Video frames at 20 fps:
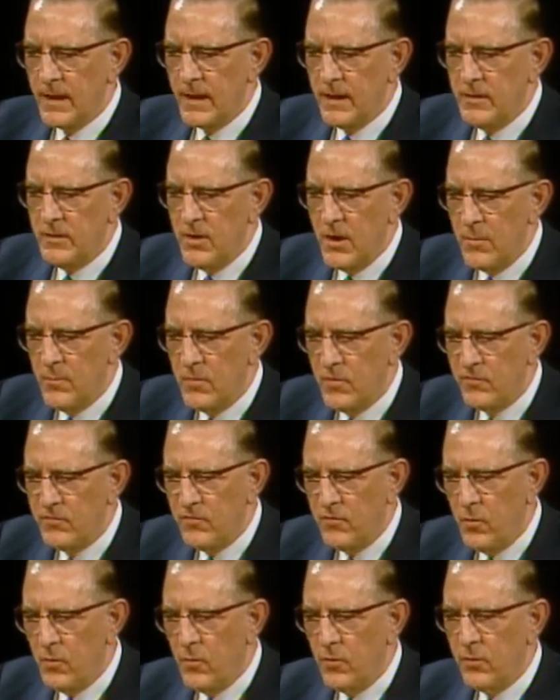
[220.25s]
Number
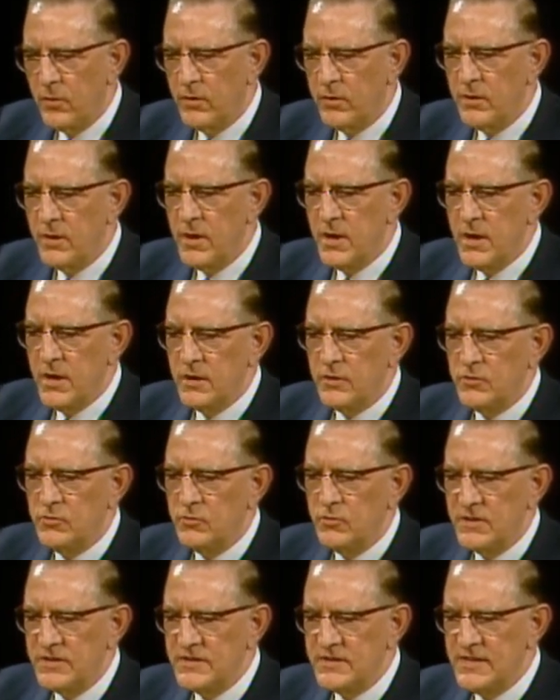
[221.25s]
four,
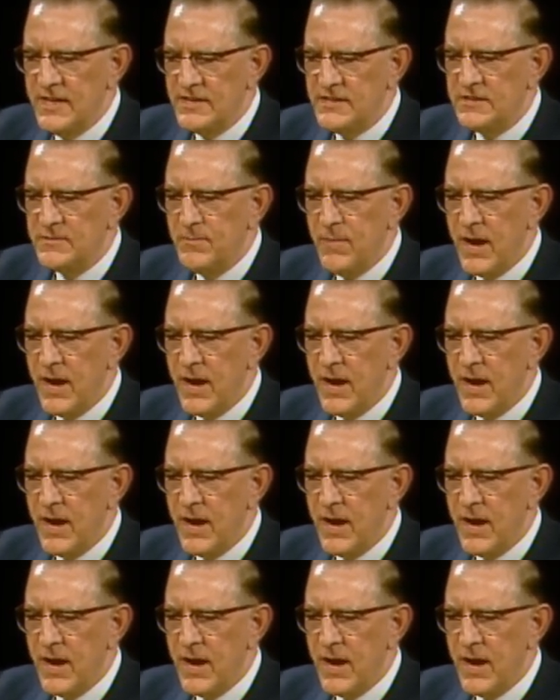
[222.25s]
to assist